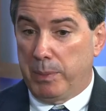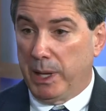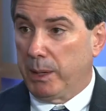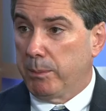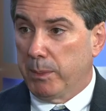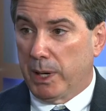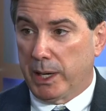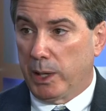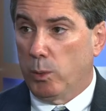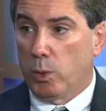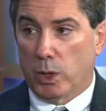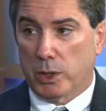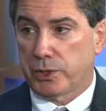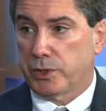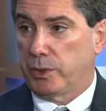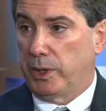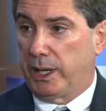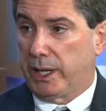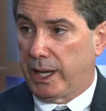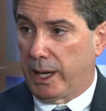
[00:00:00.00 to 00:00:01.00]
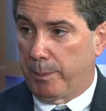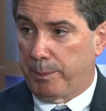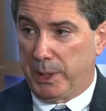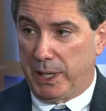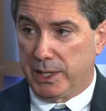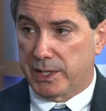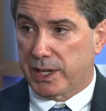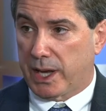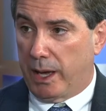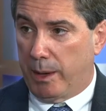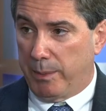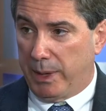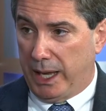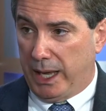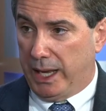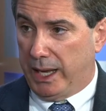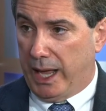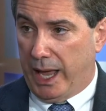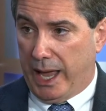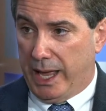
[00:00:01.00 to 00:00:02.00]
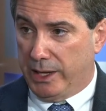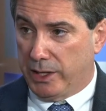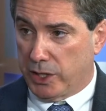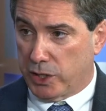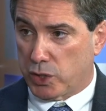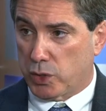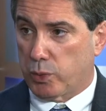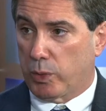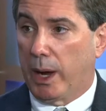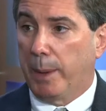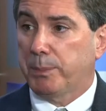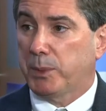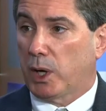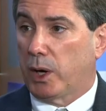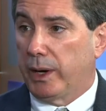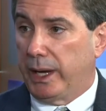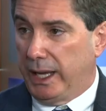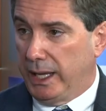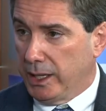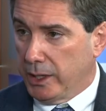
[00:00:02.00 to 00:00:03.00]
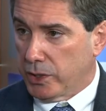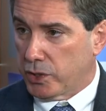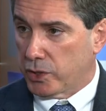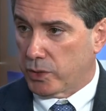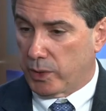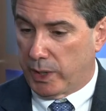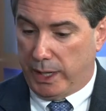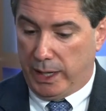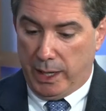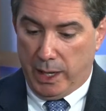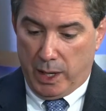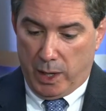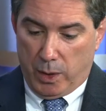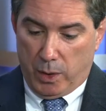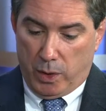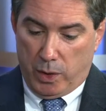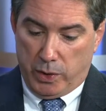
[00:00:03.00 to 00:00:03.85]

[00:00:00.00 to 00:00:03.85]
big money Wall Street companies come in and disrupt our industry.